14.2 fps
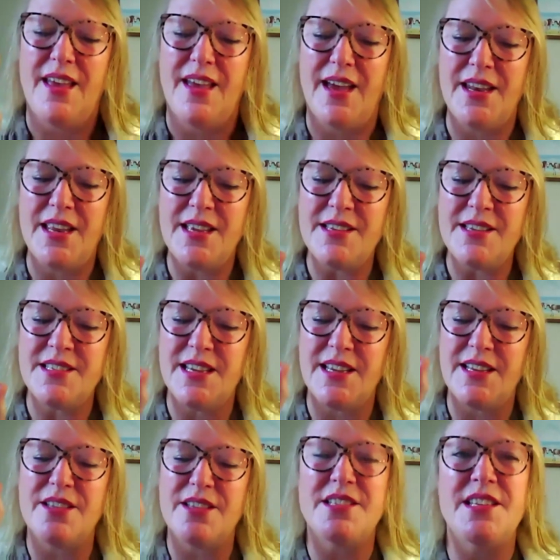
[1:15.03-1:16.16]
And he said
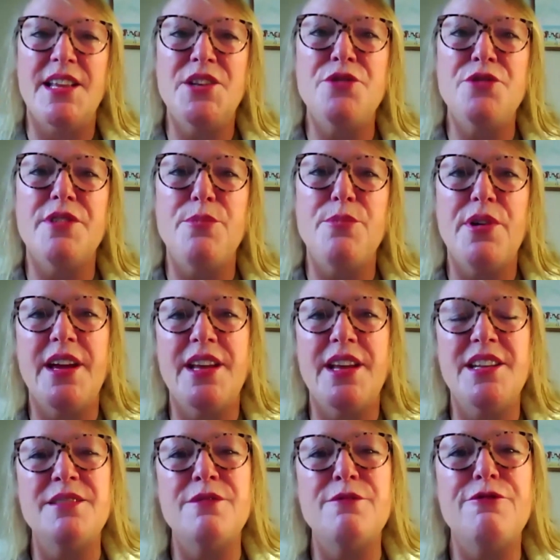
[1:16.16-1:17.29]
that centering prayer
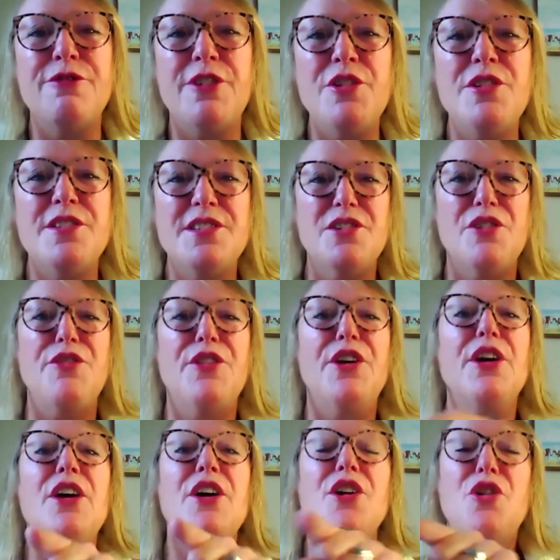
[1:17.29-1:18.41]
doesn't focus on the
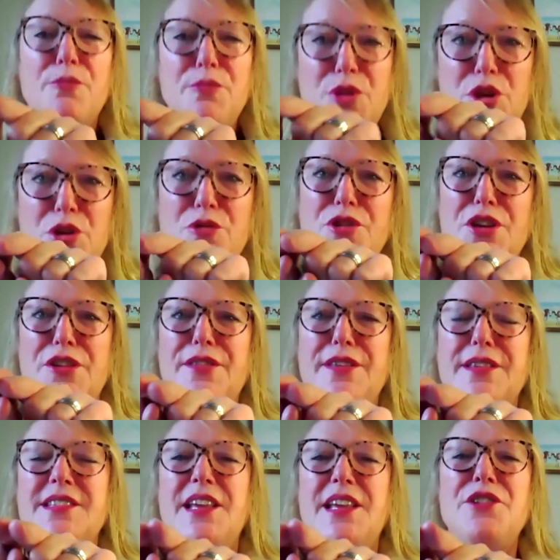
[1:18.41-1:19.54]
communion, the
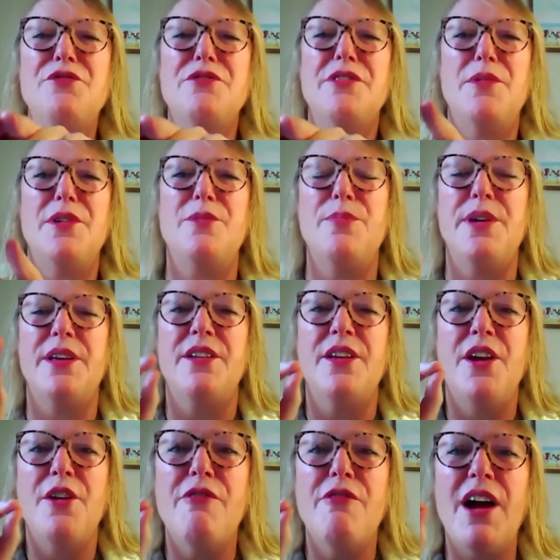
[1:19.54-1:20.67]
centering with, but
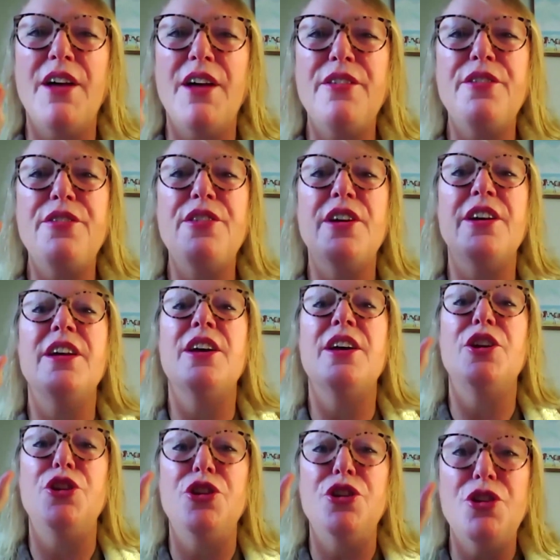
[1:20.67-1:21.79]
rather the
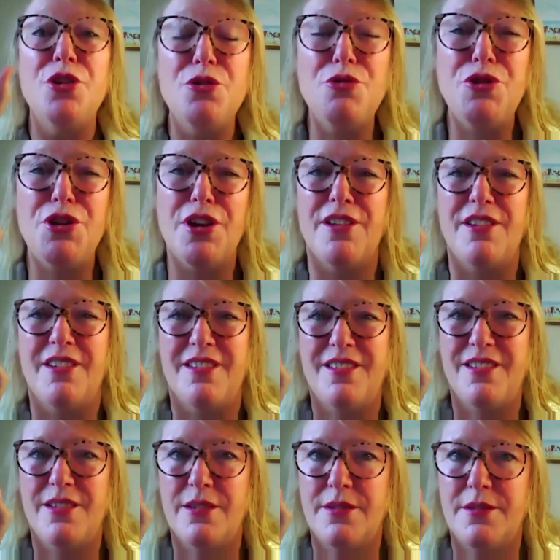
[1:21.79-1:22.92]
union,
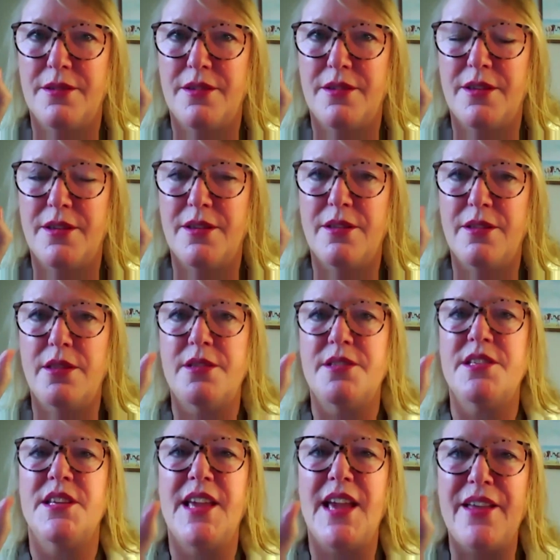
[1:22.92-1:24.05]
the
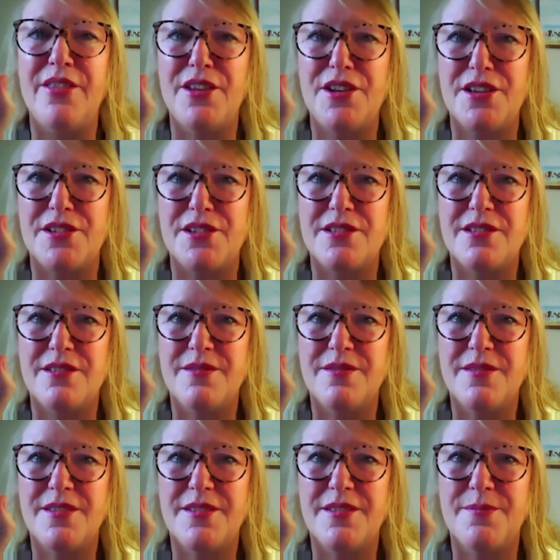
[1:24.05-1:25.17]
togetherness.
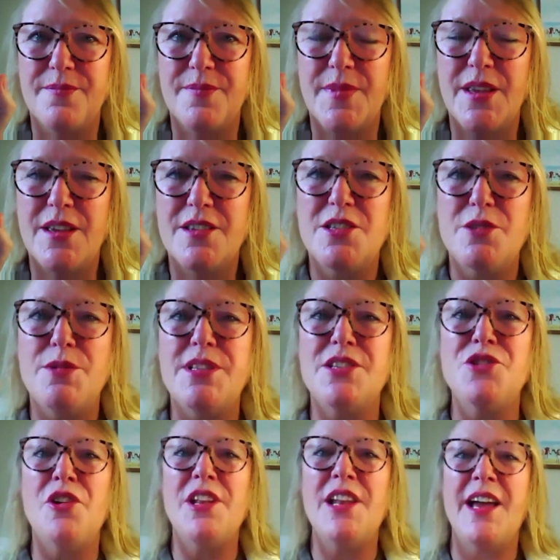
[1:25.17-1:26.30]
So it's
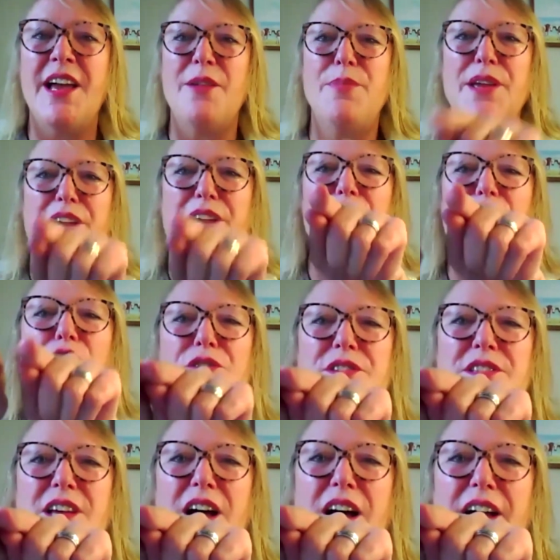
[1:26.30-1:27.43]
not like being
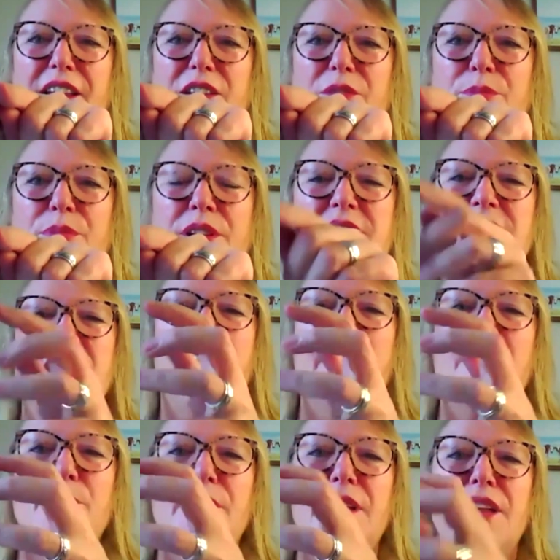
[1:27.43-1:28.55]
alongside, but it's
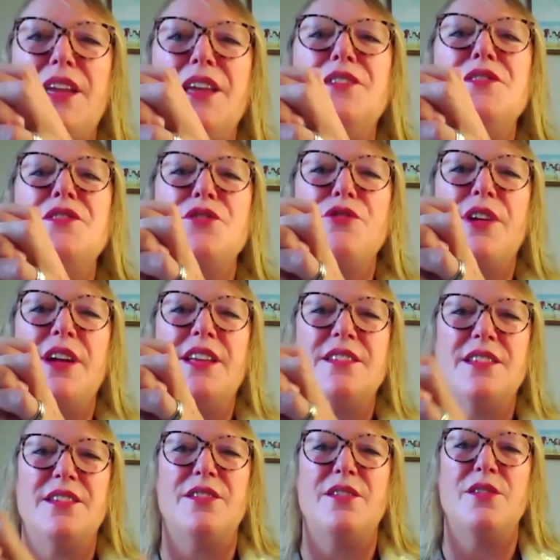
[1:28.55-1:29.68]
like being
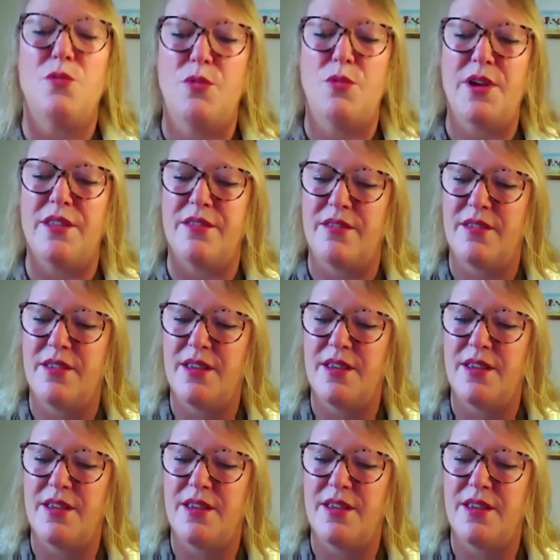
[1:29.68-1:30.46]
integrated with.